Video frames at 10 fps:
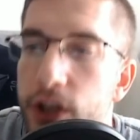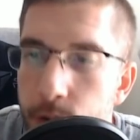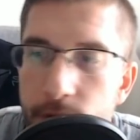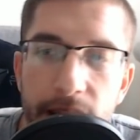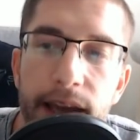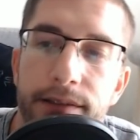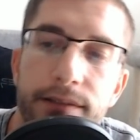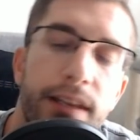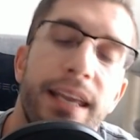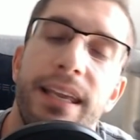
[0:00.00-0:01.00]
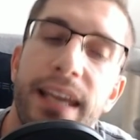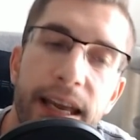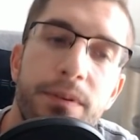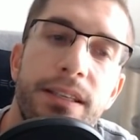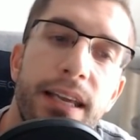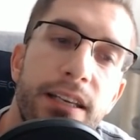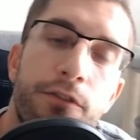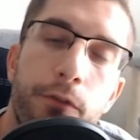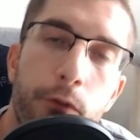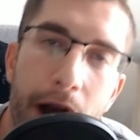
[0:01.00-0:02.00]
new kits, it keeps things
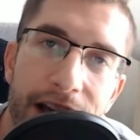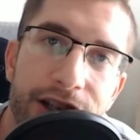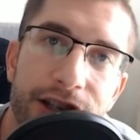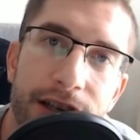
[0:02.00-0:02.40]
fresh.